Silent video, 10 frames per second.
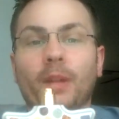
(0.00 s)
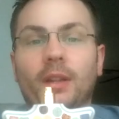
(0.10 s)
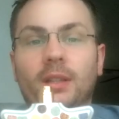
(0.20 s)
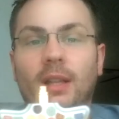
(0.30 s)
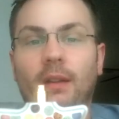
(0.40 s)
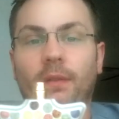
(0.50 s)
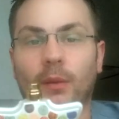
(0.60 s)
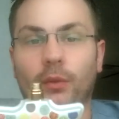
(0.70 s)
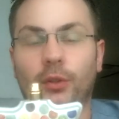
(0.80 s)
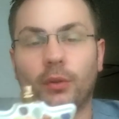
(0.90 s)
this
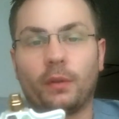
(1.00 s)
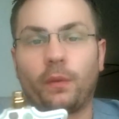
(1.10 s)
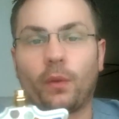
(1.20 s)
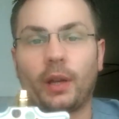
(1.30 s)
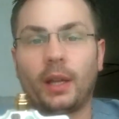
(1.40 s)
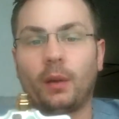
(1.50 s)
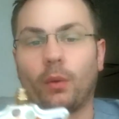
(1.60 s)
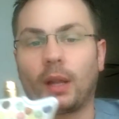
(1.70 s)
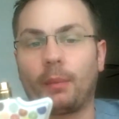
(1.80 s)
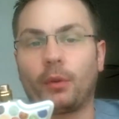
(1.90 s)
definitely will do it for you.
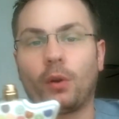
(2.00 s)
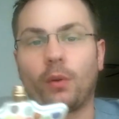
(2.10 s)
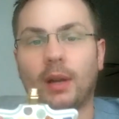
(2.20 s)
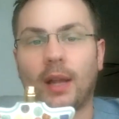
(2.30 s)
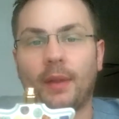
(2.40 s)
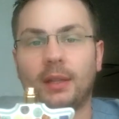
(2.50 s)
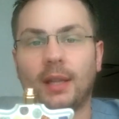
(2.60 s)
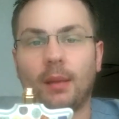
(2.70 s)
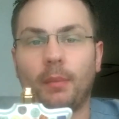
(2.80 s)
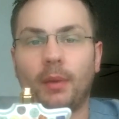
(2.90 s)
Well, I'm going on that
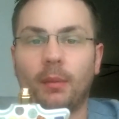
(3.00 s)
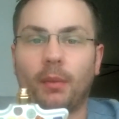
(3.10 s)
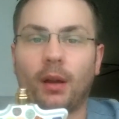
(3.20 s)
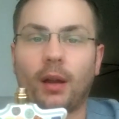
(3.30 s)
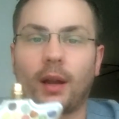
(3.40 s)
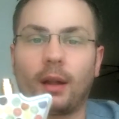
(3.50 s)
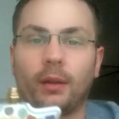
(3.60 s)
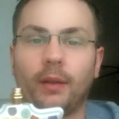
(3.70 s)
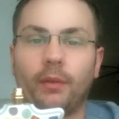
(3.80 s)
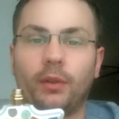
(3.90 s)
10-minute mark, and I'll
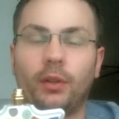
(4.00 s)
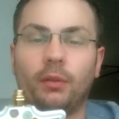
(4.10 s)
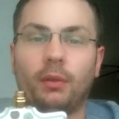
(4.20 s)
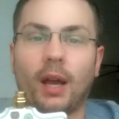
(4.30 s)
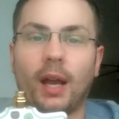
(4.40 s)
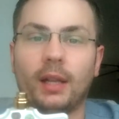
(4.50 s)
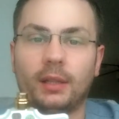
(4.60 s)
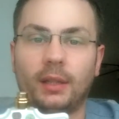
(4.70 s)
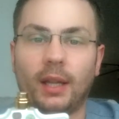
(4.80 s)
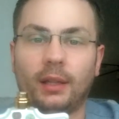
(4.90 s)
leave it to you guys.
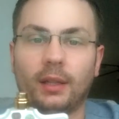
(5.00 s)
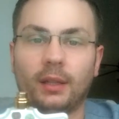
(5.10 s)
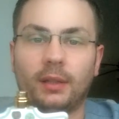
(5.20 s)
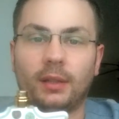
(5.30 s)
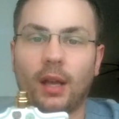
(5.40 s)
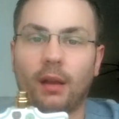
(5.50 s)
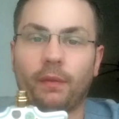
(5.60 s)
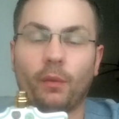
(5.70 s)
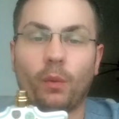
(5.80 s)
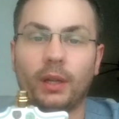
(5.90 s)
Take this
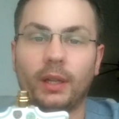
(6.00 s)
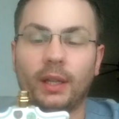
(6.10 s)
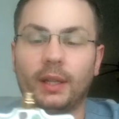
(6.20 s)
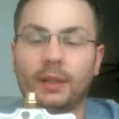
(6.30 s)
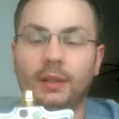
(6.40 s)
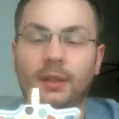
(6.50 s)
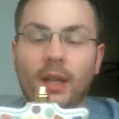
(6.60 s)
for what it is.